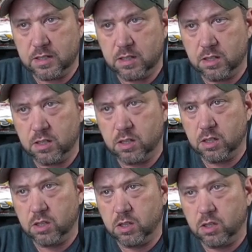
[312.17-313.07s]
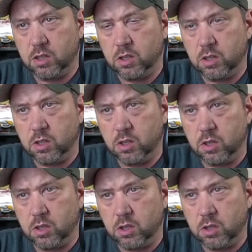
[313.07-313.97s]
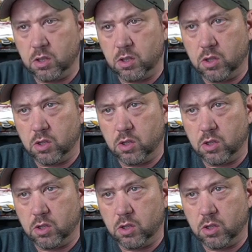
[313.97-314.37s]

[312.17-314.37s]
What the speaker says: (silence)